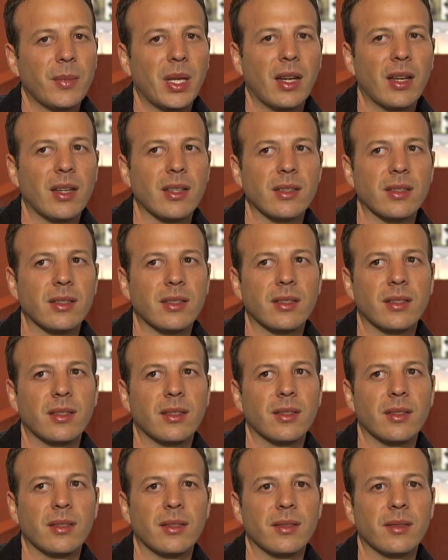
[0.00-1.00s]

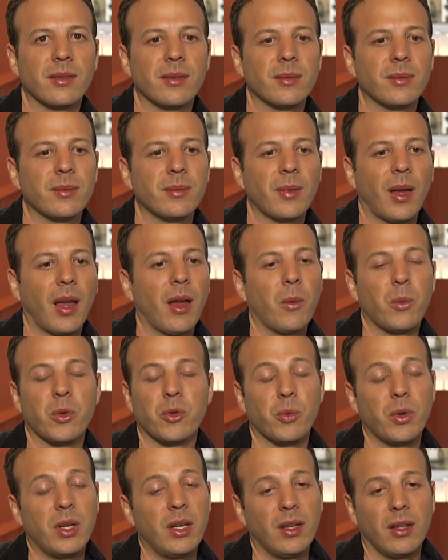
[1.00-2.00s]
because I
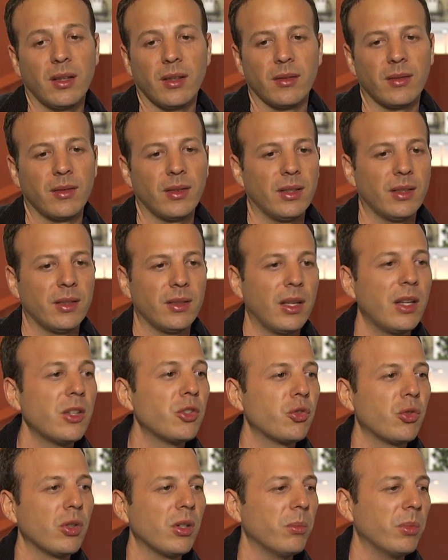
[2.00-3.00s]
was reading a
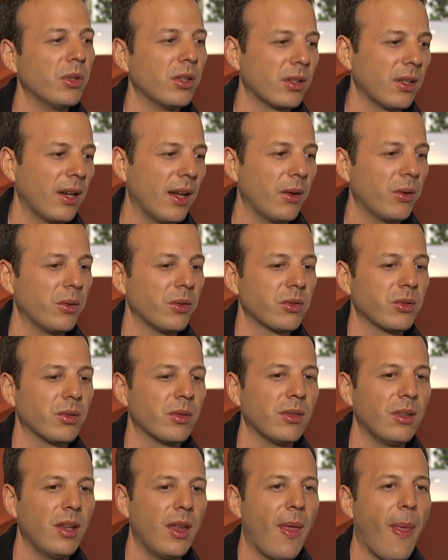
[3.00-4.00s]
history book now
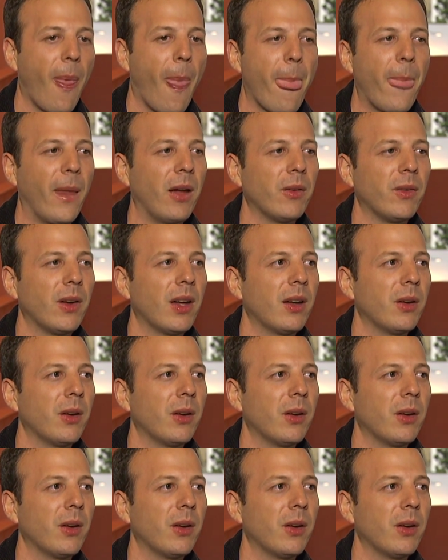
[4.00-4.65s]
also of